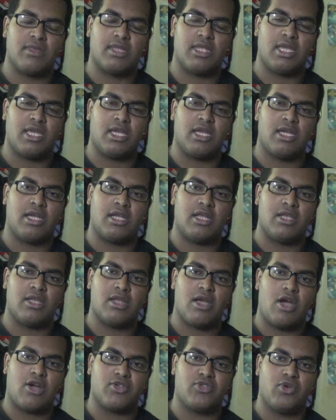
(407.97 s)
and
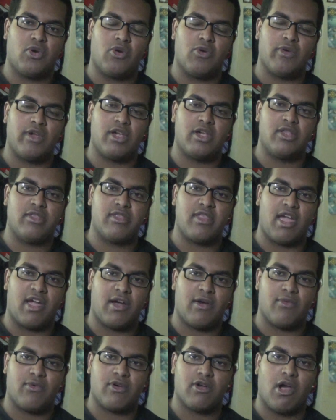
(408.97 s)
Hattori
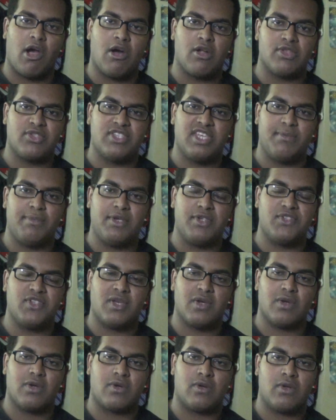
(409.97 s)
that were on
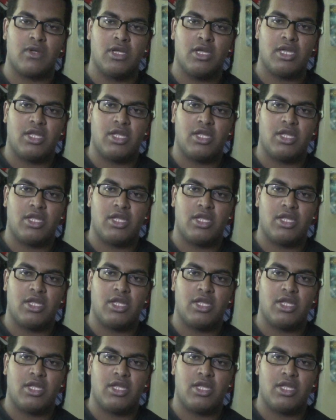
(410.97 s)
CP0.